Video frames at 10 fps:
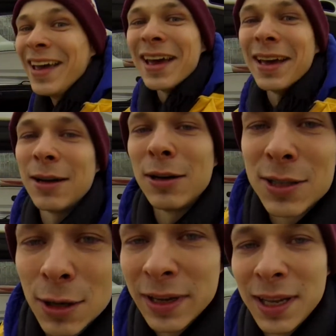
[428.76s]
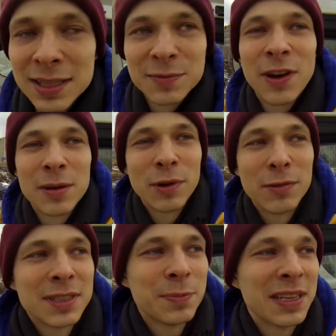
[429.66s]
And also it is far more
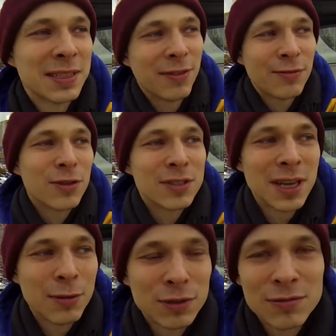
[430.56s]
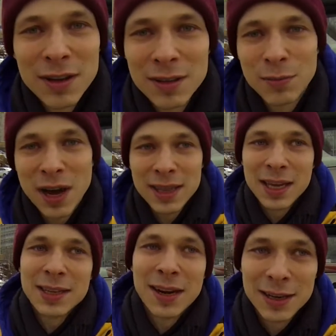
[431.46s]
expensive. Of course, I would rather buy
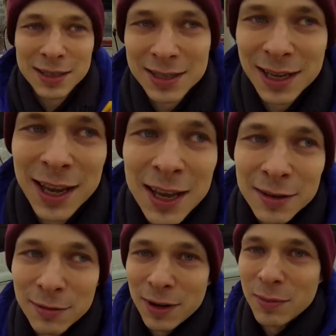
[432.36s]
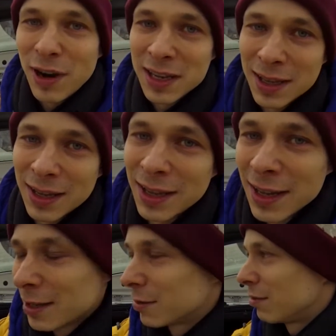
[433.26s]
that car. It's a very bright
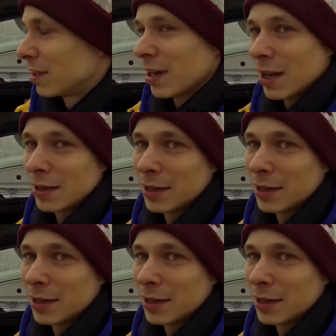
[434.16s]
green color.